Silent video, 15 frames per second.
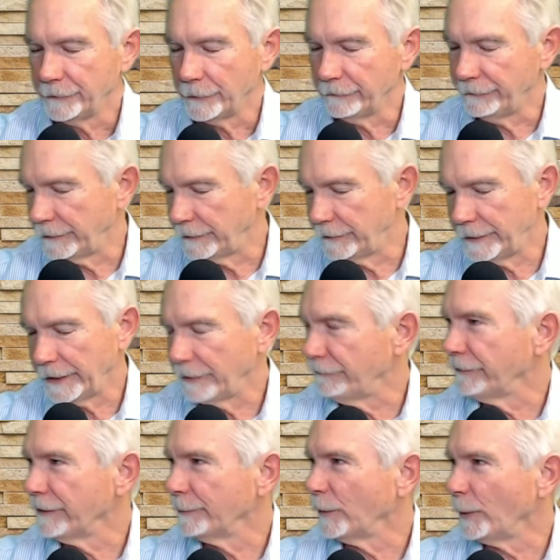So if the
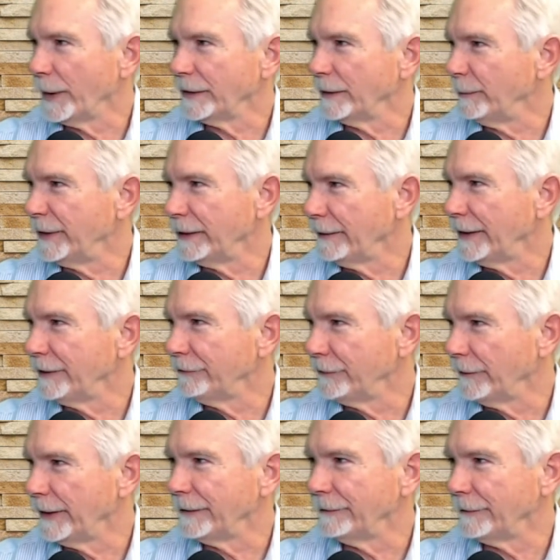Telefirma wound up being less
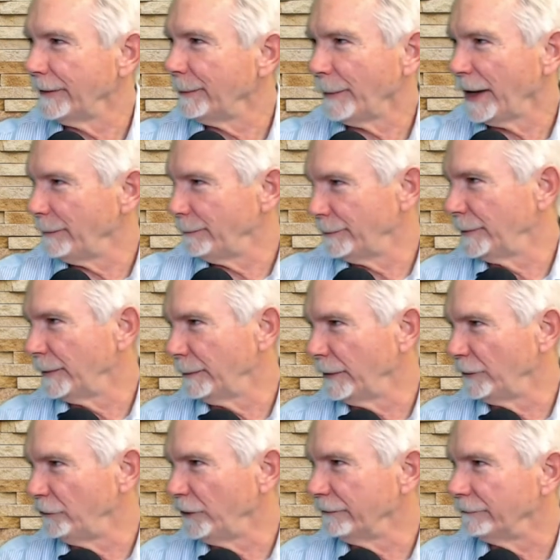than that, then that might
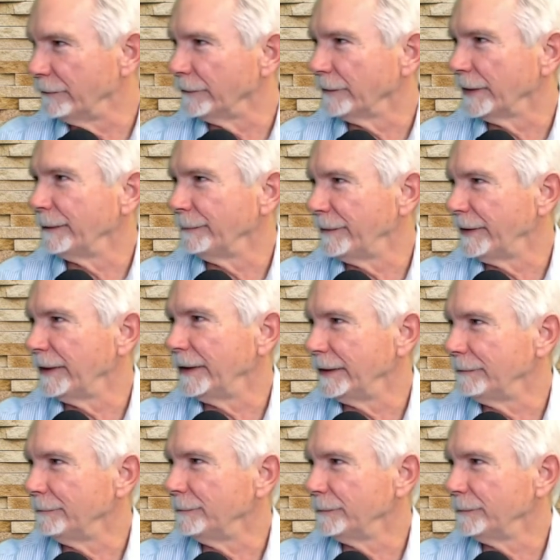achieve the same thing